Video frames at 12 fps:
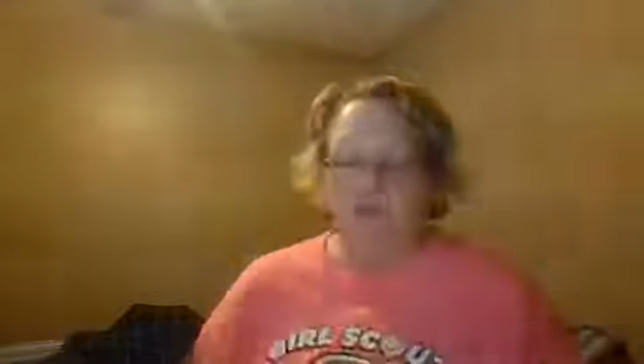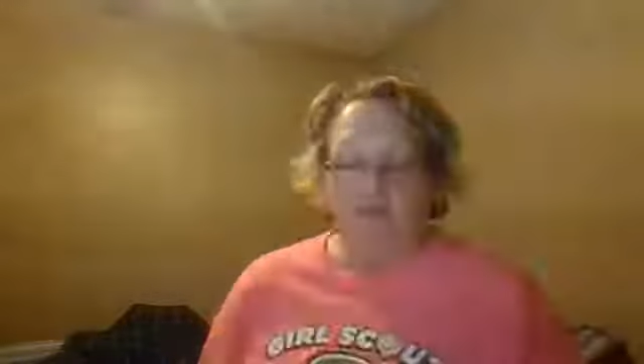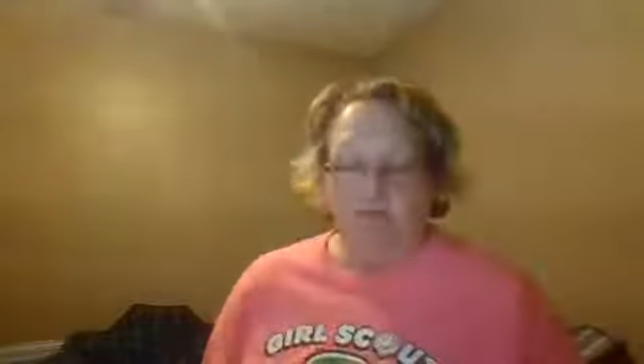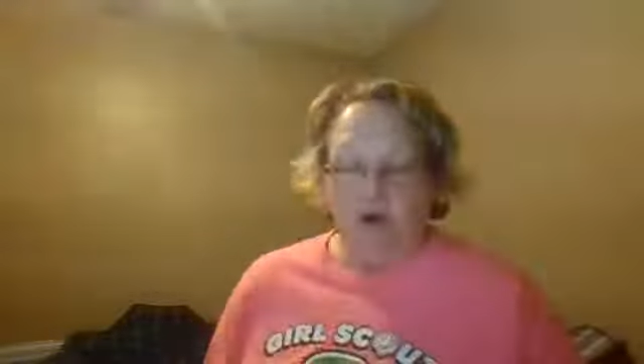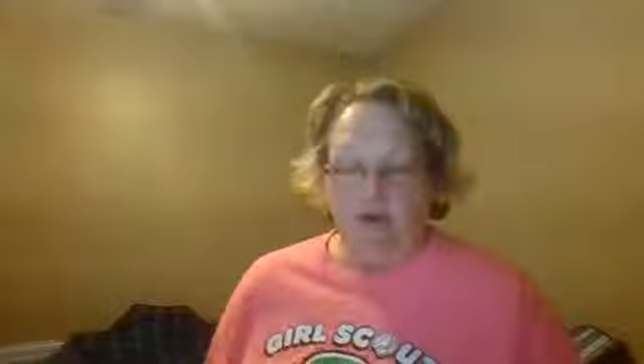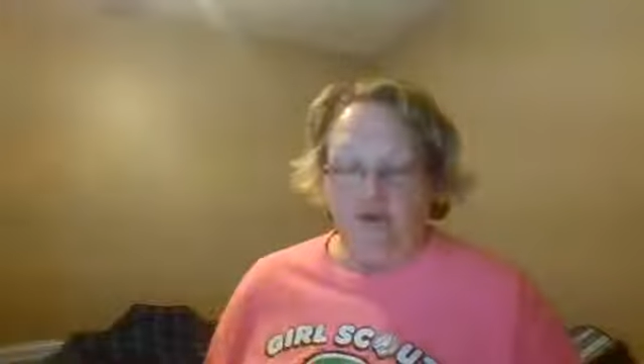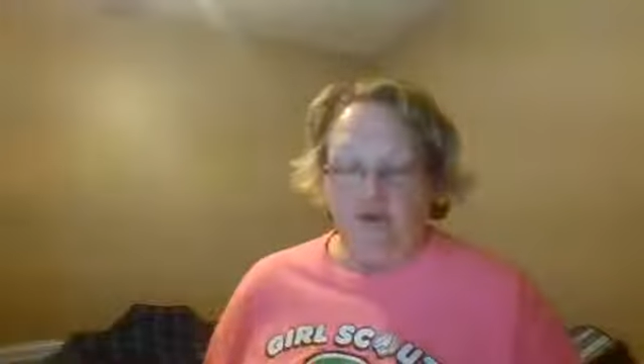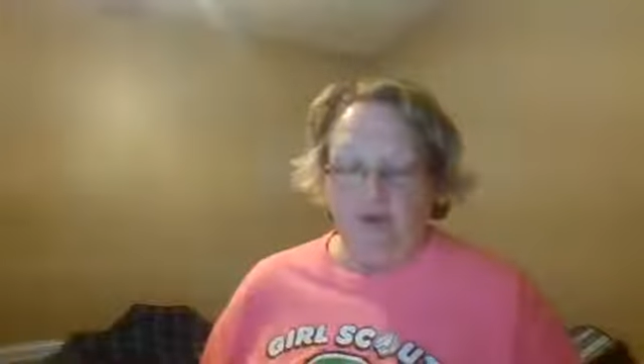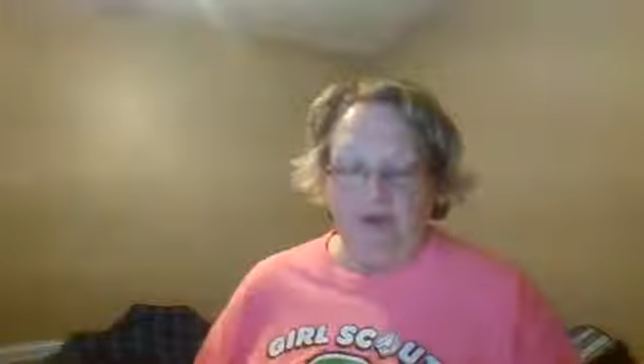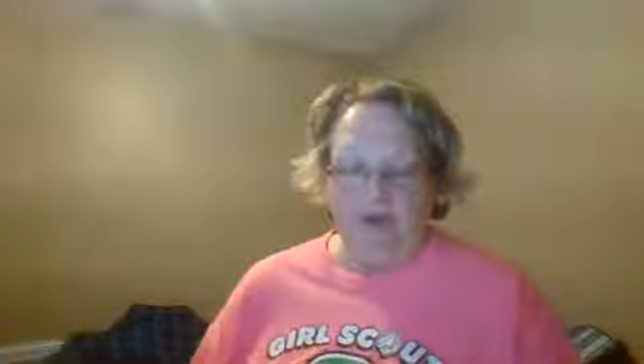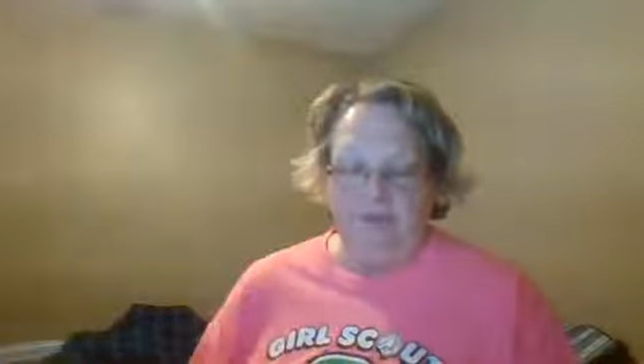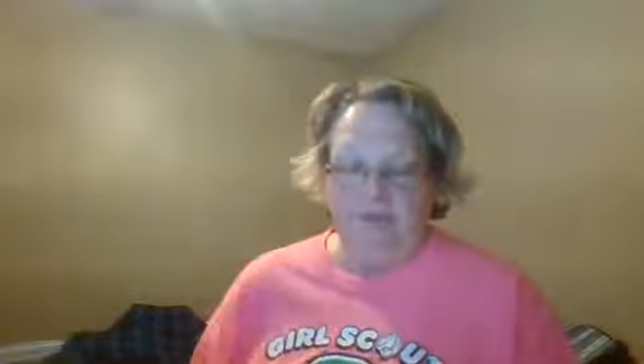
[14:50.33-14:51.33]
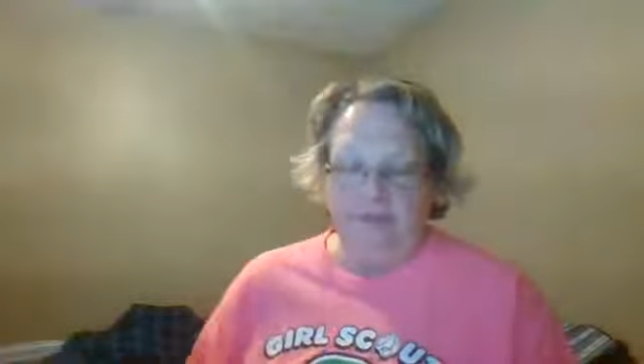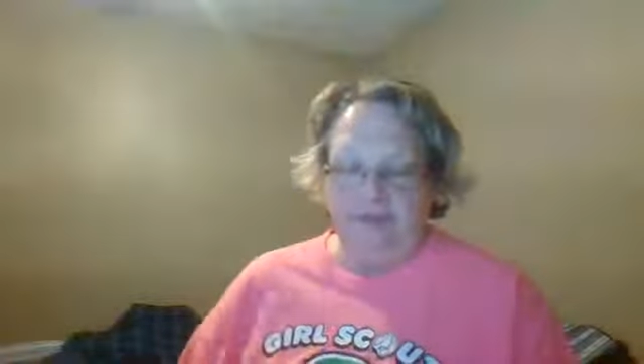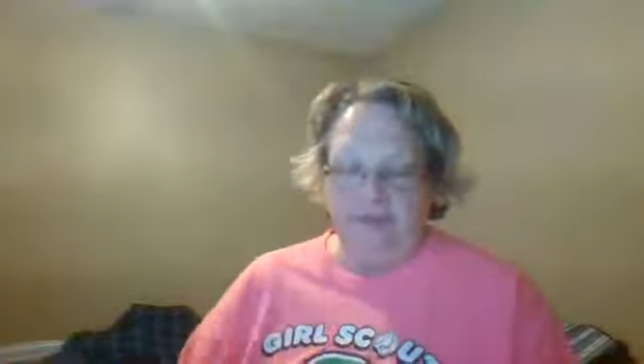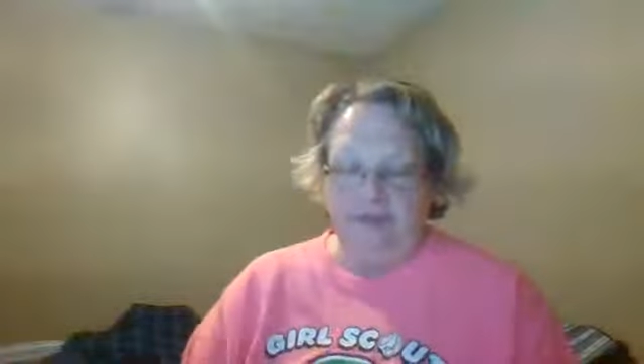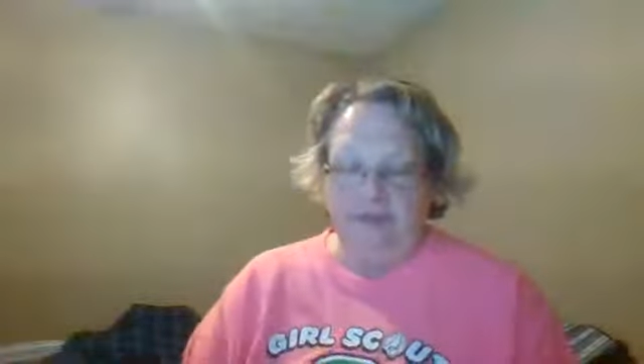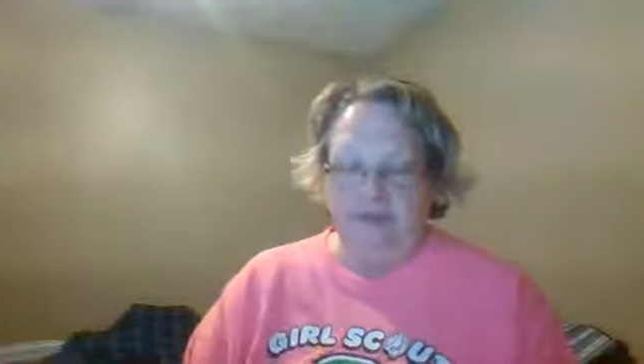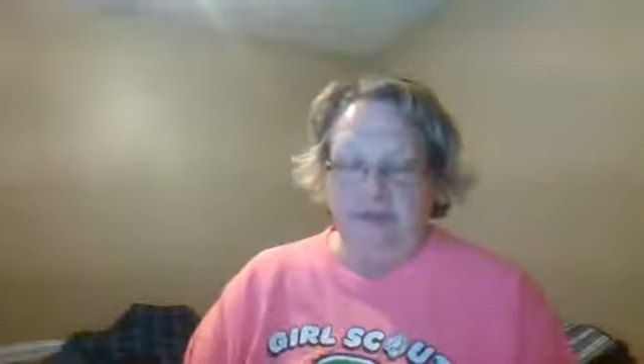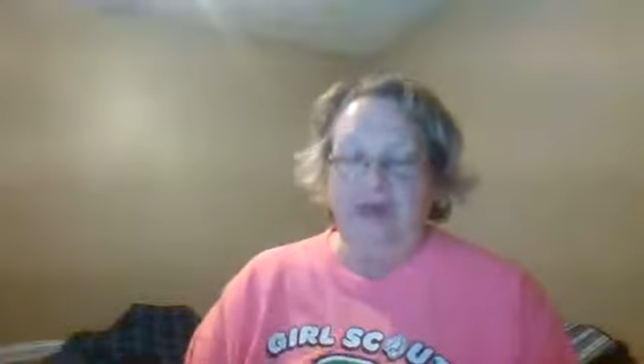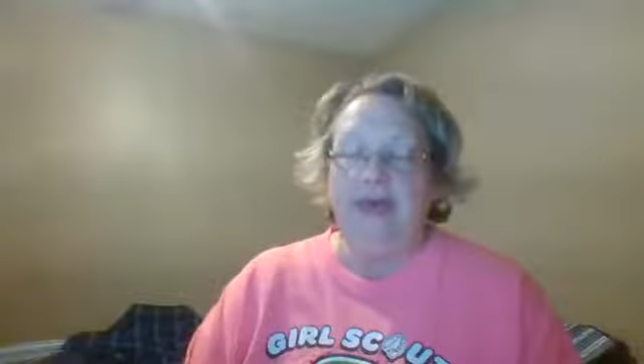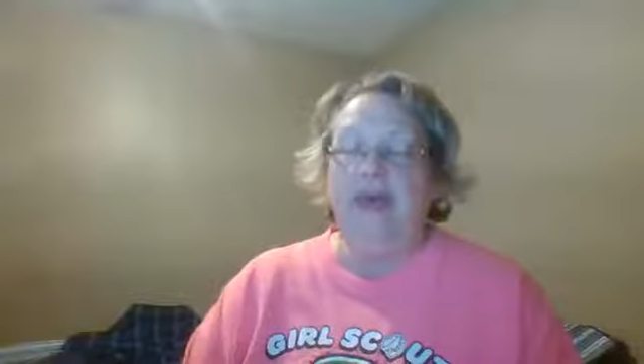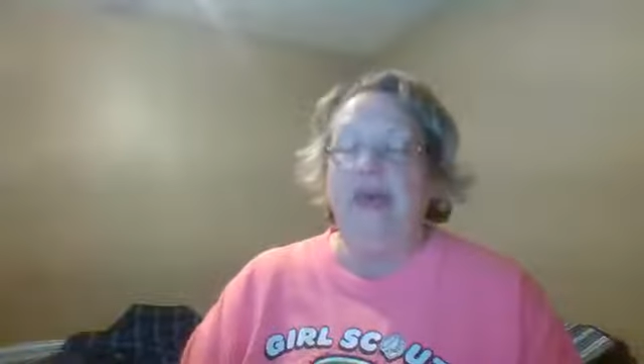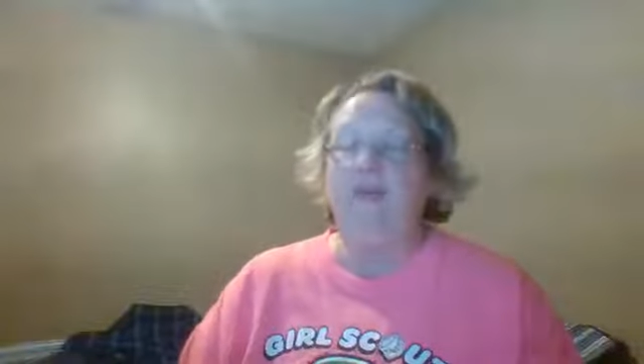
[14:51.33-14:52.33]
which is March 12th,
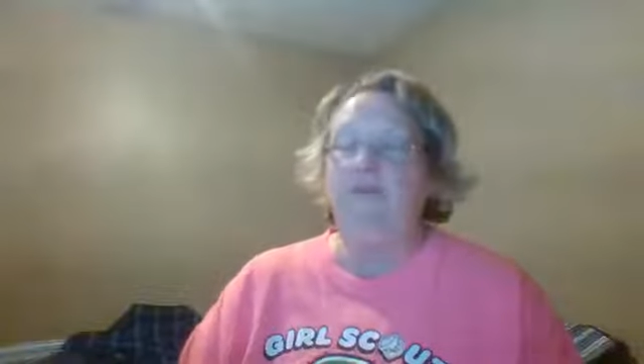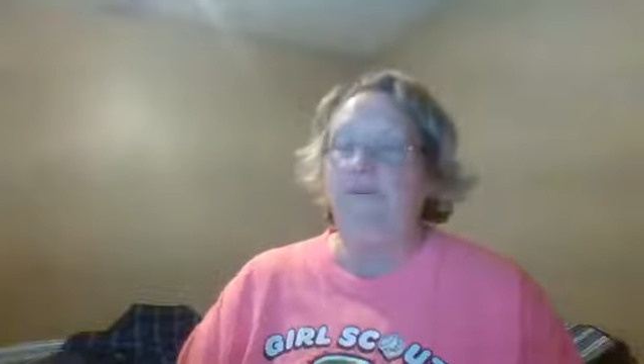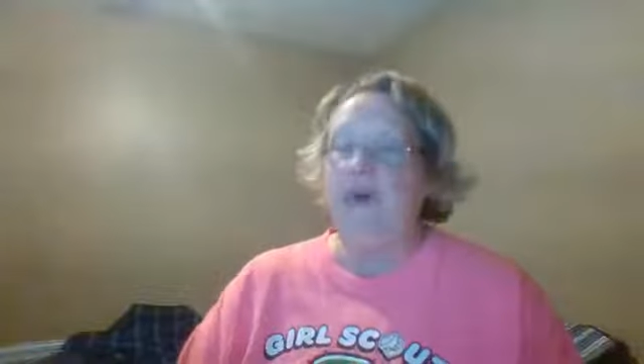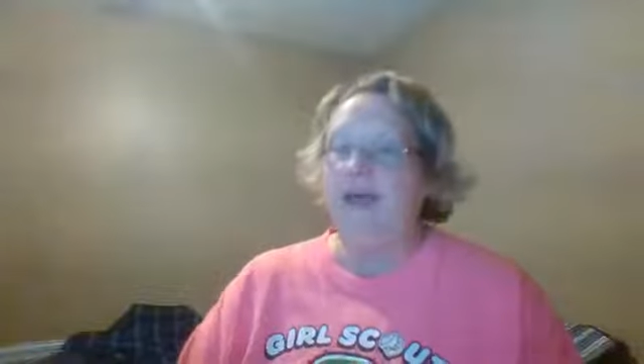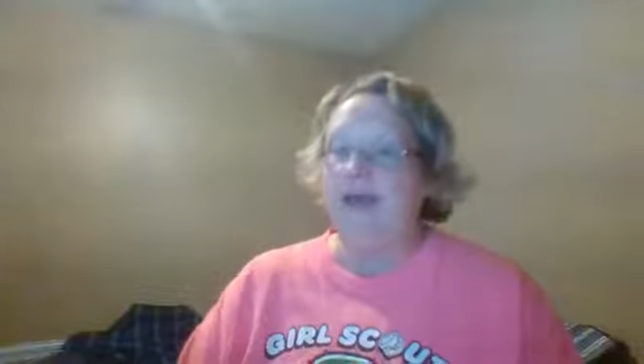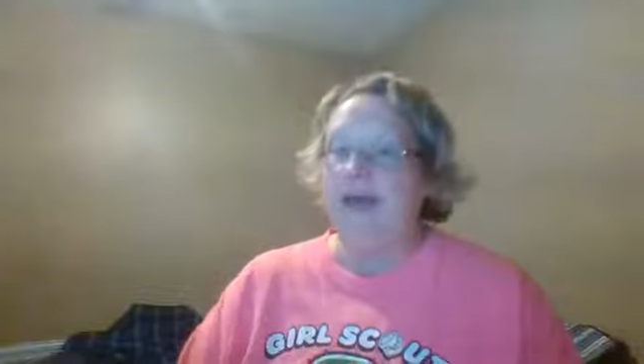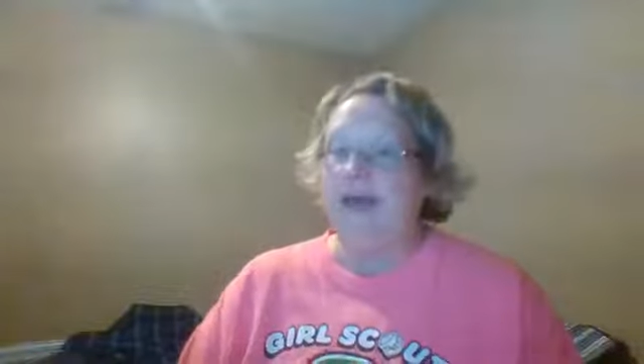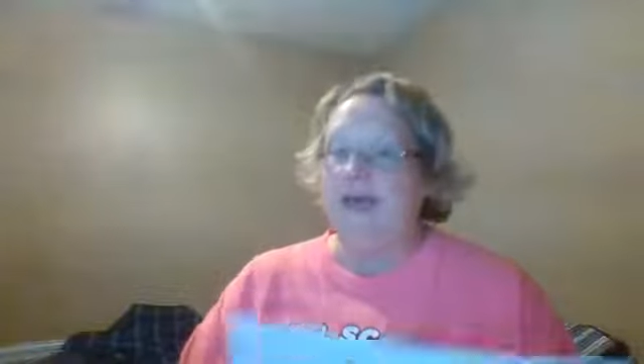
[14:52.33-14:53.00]
as well